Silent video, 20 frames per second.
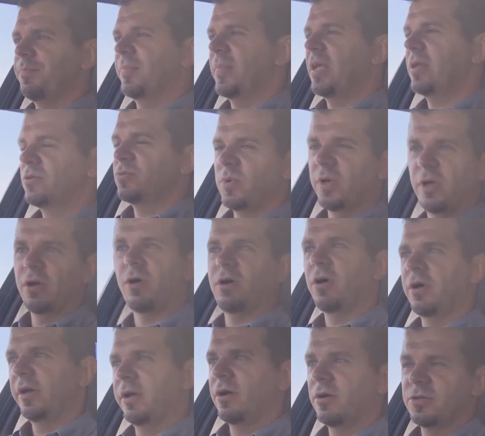that's why
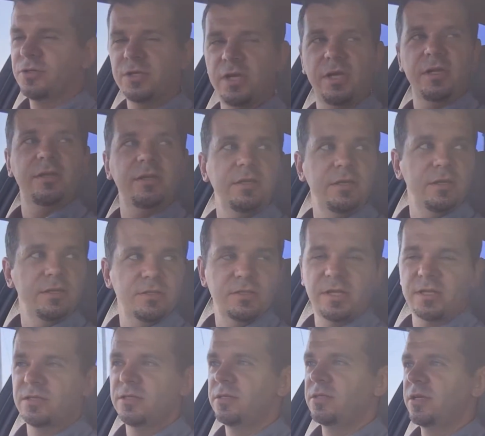high octane is
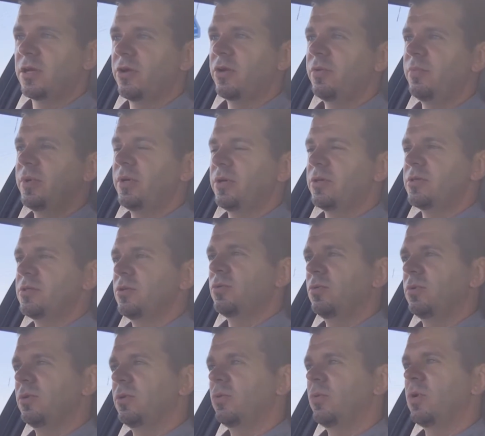necessary, because
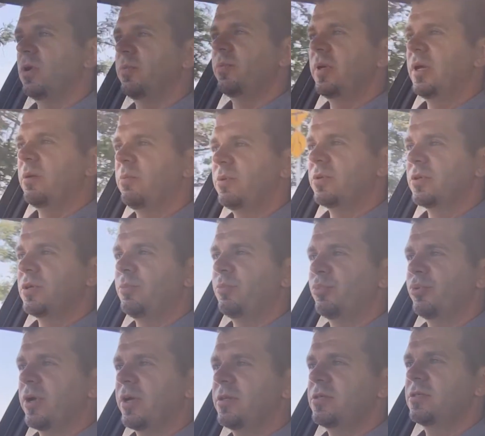you want to be able to
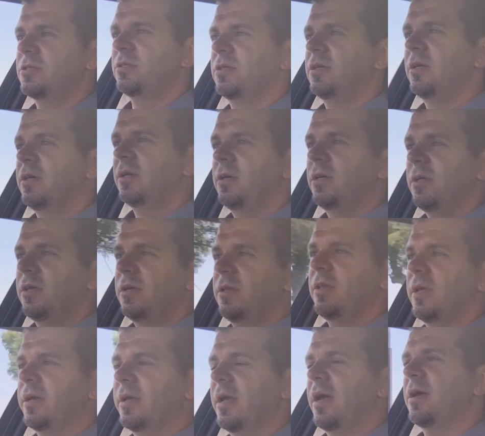compress
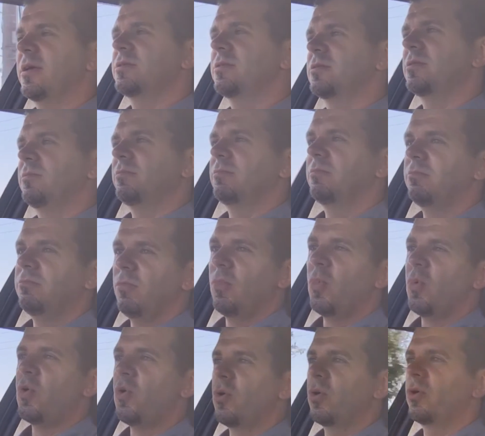that gas
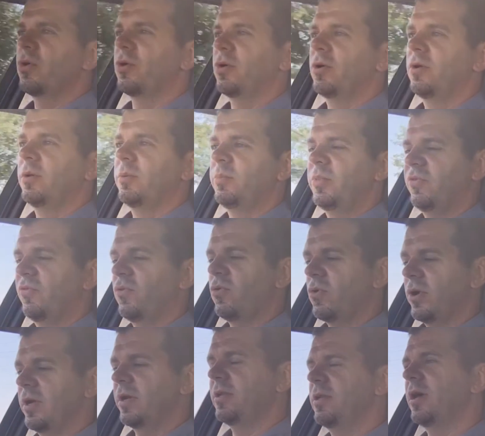more
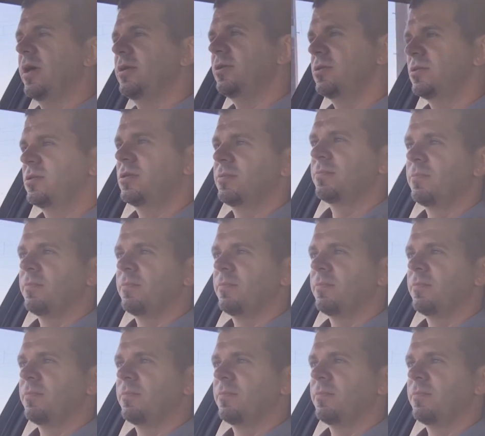before it ignites.